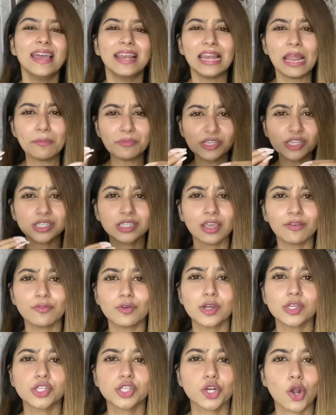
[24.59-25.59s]
Let me just give
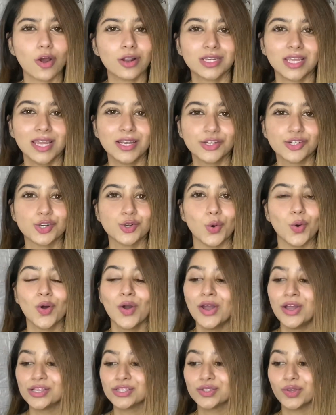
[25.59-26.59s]
you a short intro.
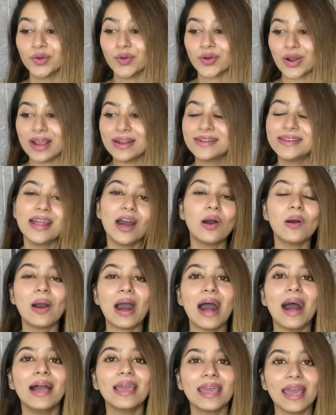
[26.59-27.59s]
So right now,
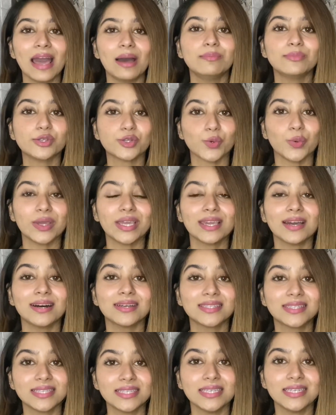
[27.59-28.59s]
I am doing
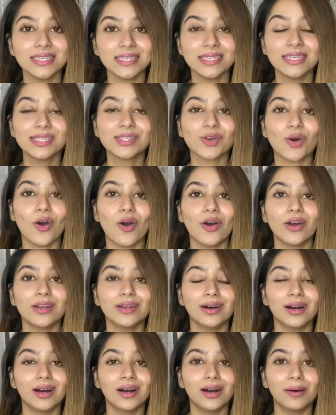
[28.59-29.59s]
a series on
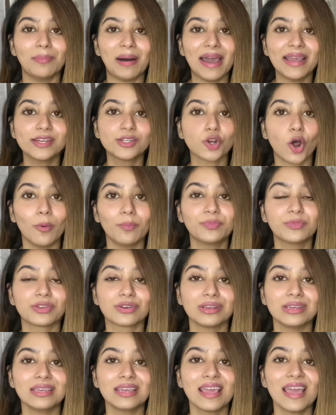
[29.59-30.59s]
my top
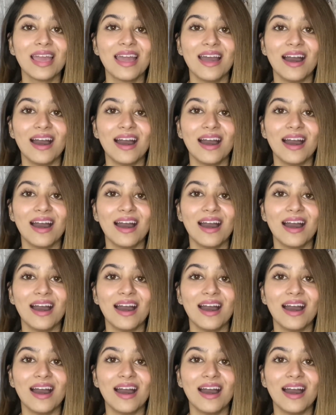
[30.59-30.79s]
three